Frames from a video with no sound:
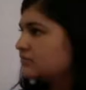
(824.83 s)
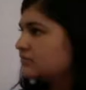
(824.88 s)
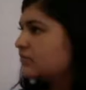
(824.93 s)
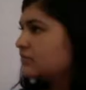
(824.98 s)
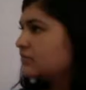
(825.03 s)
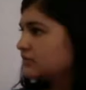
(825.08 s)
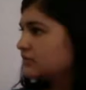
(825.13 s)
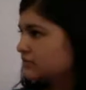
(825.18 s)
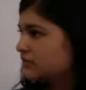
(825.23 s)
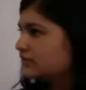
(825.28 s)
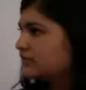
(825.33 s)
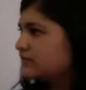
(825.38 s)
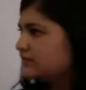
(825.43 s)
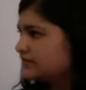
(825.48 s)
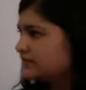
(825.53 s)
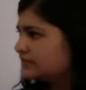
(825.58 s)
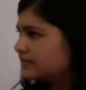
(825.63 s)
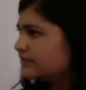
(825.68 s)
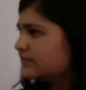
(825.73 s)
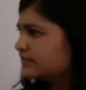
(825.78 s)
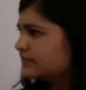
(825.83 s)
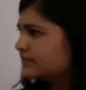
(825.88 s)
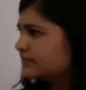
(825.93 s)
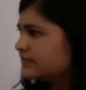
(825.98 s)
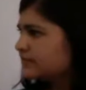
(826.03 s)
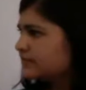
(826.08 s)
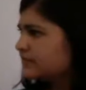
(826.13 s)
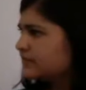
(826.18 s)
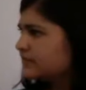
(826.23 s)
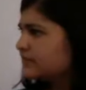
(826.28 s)

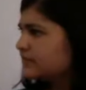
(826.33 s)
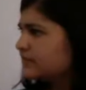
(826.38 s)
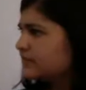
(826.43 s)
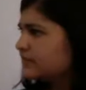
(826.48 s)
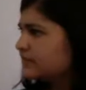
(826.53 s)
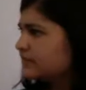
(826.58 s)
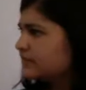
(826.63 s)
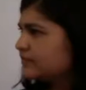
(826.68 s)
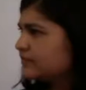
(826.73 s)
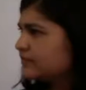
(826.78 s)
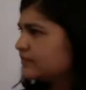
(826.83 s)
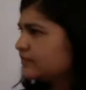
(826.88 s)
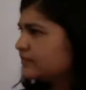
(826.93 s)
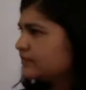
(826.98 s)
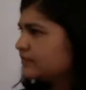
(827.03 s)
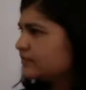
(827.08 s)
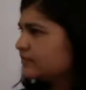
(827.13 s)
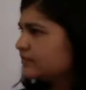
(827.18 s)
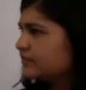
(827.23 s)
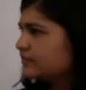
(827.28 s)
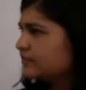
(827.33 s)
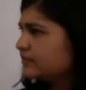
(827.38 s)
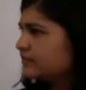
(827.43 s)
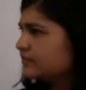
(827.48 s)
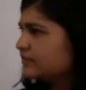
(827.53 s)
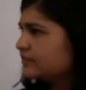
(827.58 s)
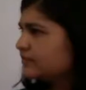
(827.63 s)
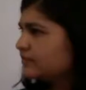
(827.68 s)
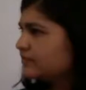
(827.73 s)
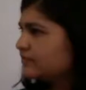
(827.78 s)

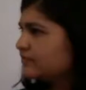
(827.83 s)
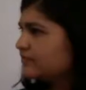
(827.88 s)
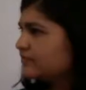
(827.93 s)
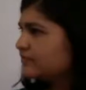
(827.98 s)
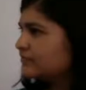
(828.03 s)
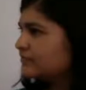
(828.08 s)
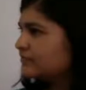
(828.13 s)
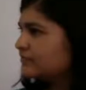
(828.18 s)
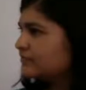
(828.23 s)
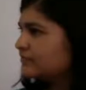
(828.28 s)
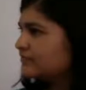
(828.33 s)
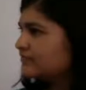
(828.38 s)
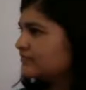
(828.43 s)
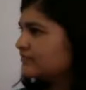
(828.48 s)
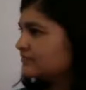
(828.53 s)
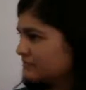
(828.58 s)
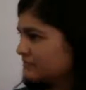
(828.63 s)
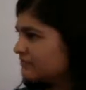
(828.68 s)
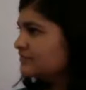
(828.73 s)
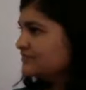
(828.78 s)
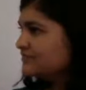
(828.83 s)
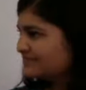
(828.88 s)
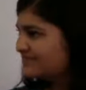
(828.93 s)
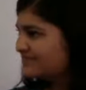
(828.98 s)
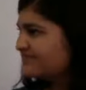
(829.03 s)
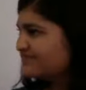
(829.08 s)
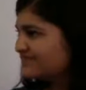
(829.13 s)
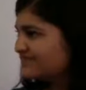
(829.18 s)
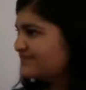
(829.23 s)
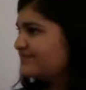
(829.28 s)
The person shown says nothing.